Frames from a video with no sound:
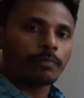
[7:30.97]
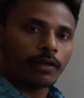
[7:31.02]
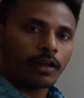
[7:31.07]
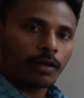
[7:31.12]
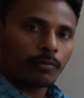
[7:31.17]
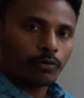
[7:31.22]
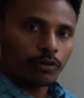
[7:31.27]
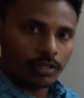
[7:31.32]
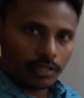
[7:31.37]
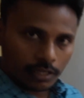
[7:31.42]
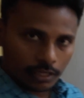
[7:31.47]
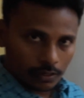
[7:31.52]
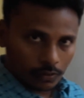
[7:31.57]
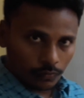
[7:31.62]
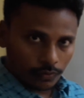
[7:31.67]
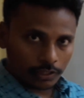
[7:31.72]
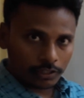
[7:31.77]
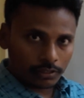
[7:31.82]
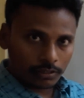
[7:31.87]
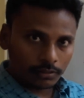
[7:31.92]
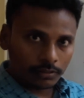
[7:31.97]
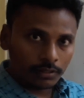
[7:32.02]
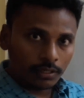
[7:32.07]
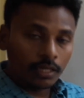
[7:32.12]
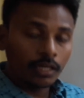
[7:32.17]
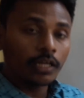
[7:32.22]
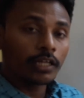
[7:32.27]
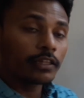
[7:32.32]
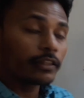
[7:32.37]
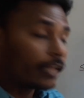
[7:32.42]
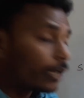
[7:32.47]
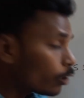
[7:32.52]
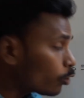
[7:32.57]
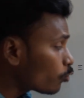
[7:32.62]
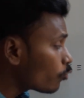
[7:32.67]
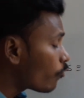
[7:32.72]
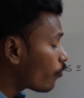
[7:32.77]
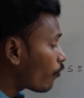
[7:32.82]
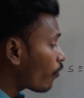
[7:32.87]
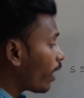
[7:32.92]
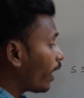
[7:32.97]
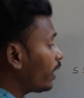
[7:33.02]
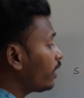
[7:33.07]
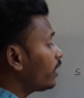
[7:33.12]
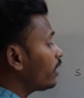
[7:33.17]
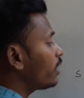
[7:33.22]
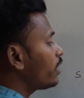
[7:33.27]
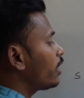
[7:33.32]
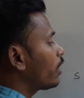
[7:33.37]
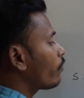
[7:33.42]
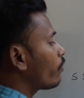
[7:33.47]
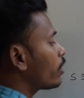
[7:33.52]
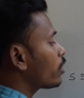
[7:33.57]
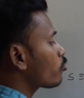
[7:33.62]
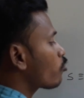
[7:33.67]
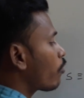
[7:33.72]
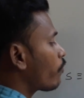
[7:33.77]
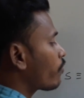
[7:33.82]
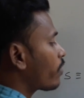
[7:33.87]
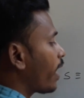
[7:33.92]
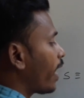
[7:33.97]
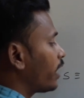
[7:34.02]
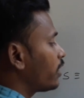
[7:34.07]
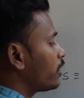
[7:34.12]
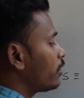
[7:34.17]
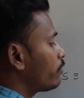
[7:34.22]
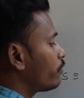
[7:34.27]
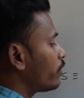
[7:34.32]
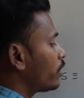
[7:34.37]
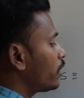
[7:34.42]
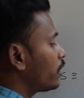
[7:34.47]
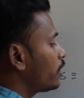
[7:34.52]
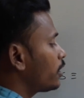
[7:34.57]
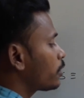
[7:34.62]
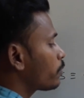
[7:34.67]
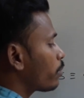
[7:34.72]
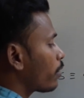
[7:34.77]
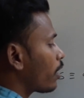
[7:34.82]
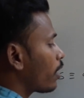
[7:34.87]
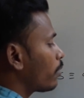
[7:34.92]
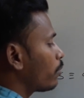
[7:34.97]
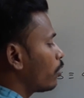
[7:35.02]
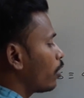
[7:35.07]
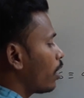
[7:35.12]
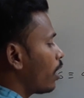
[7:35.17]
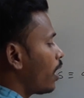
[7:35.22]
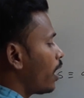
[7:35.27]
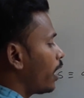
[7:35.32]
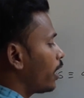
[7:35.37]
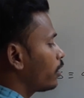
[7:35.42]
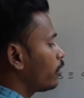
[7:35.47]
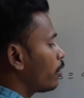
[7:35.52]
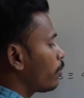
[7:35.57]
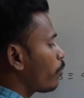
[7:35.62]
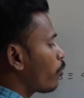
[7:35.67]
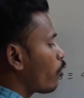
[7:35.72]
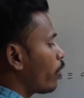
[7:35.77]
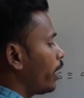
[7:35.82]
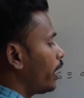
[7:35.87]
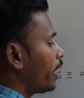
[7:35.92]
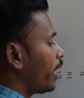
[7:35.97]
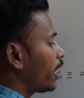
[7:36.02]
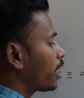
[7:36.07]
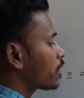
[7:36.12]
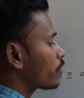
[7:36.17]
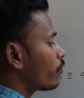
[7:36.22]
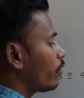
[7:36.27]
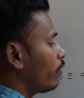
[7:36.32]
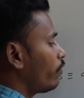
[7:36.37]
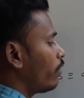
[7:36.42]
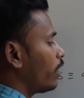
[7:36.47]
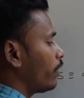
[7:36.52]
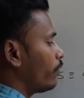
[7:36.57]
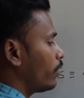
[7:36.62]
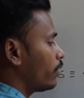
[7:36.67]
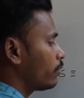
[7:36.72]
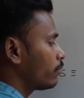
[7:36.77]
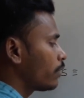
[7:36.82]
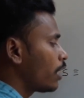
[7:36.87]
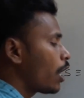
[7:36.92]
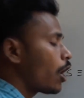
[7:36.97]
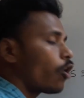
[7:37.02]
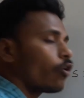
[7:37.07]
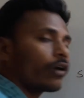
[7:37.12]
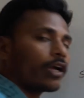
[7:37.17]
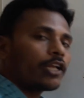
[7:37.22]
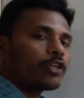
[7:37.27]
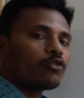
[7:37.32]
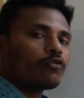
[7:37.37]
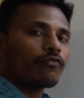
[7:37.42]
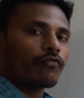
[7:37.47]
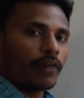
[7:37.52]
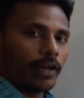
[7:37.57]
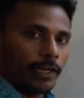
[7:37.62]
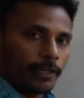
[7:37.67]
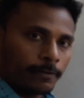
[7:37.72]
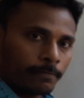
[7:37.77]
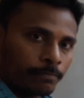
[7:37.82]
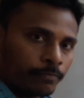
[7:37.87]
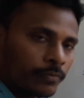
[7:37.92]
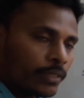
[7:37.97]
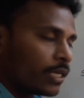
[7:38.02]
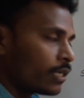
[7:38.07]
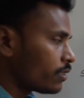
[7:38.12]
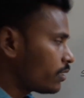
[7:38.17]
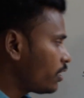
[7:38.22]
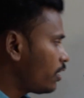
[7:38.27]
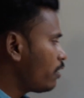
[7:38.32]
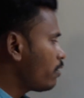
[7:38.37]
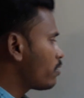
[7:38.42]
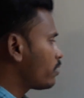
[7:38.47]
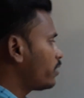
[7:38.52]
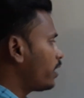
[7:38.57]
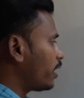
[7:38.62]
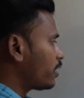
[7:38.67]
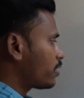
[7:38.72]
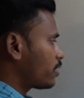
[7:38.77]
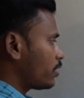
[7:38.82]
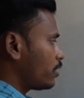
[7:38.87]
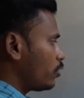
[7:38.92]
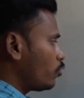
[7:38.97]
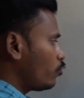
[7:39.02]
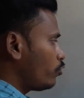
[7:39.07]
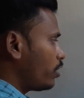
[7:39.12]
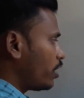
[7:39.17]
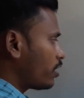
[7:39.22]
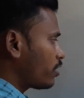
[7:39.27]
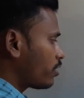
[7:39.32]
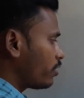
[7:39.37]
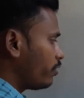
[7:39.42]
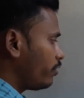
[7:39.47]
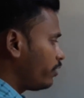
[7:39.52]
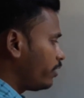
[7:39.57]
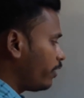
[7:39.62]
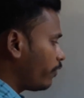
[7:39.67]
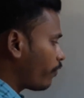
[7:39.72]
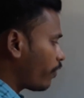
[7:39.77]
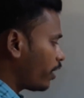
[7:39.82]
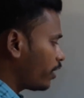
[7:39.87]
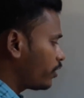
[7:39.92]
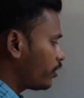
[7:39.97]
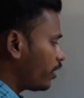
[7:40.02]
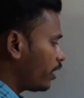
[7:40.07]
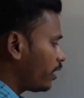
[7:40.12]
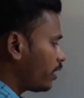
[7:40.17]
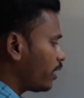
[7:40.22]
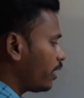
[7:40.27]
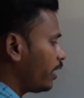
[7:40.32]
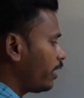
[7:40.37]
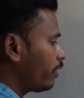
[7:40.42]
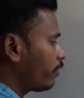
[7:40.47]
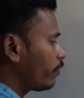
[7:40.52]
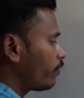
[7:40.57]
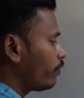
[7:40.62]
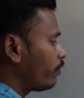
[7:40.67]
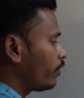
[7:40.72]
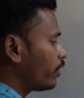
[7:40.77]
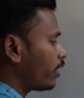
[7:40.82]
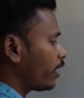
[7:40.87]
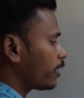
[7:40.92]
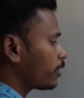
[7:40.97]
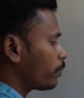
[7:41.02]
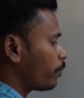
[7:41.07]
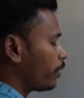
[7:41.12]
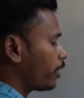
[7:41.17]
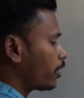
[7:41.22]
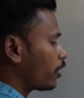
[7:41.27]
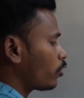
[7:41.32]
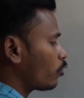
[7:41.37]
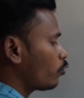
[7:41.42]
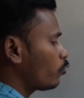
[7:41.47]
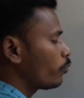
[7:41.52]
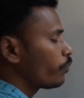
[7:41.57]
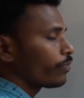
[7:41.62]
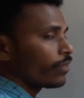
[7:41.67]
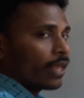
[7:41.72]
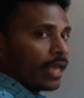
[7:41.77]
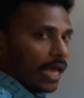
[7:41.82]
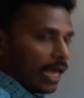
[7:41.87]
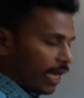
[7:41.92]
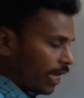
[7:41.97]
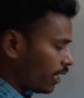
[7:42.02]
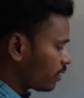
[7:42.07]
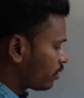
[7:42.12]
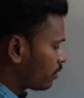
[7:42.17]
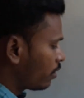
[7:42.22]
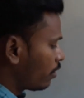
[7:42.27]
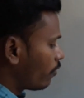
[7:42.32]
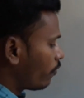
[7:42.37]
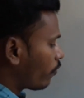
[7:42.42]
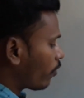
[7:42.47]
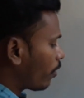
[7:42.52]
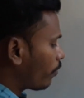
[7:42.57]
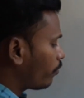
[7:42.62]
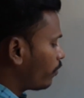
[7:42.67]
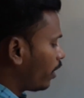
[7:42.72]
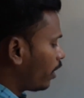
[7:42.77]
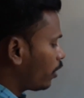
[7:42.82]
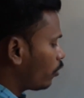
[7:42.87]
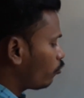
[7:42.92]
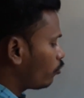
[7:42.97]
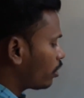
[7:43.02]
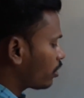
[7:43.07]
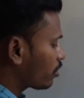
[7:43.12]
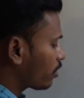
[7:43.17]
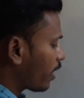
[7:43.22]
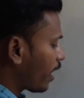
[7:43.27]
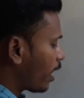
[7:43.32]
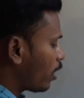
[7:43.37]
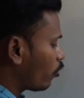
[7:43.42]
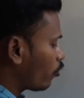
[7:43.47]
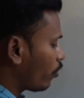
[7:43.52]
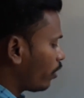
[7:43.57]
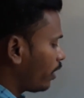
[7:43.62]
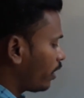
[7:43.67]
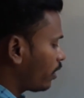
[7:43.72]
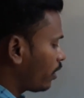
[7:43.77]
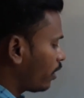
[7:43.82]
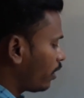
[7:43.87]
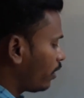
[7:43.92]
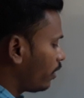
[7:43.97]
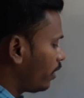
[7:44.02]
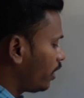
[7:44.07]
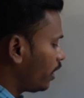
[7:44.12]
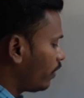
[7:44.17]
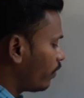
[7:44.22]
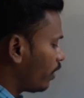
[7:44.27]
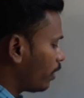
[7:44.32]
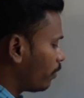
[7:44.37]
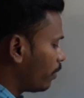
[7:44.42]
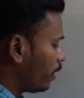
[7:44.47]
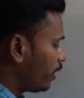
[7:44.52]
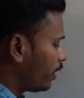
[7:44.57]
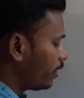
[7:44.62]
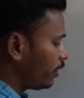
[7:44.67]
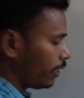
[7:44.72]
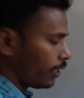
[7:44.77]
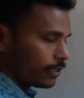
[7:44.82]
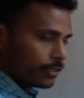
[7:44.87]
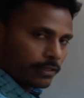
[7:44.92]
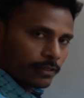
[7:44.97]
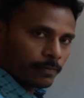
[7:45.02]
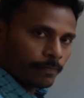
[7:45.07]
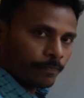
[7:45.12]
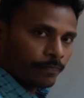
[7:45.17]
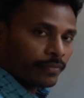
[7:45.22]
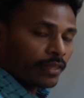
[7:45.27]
parabolic equation, then to find the equation of tangent for this parabola at the point x1, y1, how can you find? See, you just differentiate it with respect to x. From there you just calculate dy by dx.